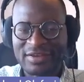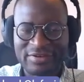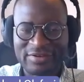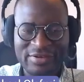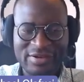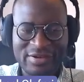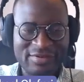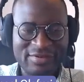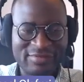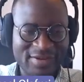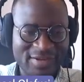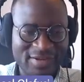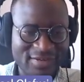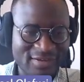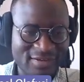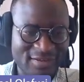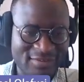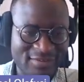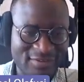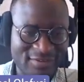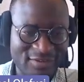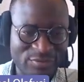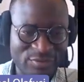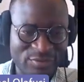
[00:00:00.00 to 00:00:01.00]
I've had
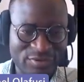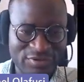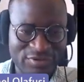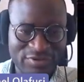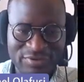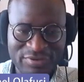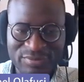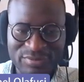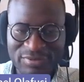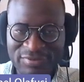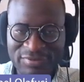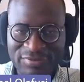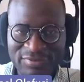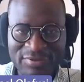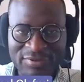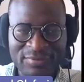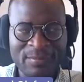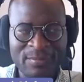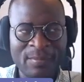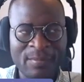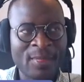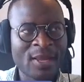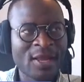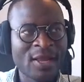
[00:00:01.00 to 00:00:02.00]
that situation
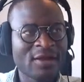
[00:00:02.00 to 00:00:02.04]
before.